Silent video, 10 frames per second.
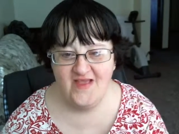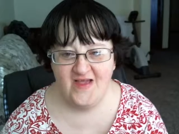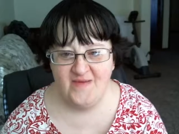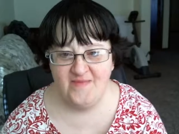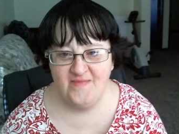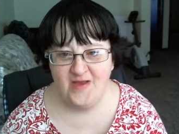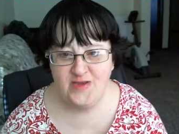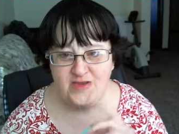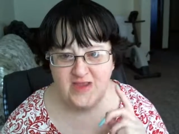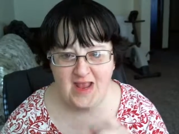I
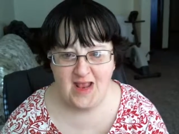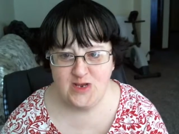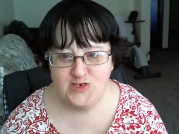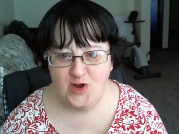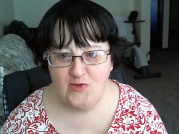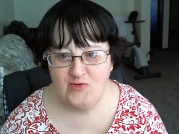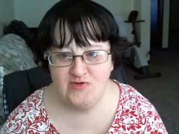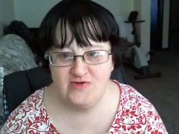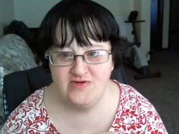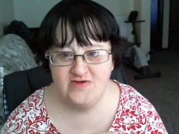just got out of the
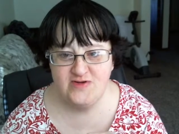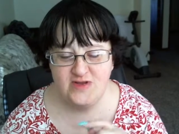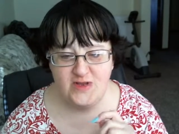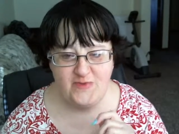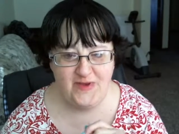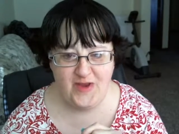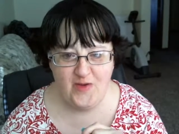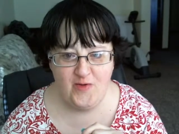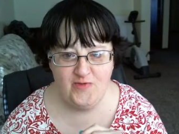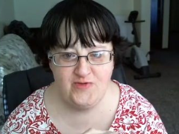shower just a little bit
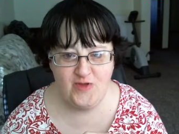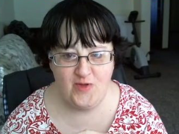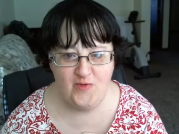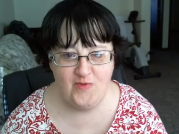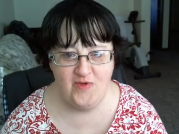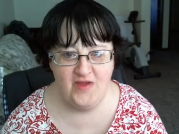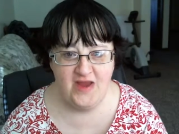ago, so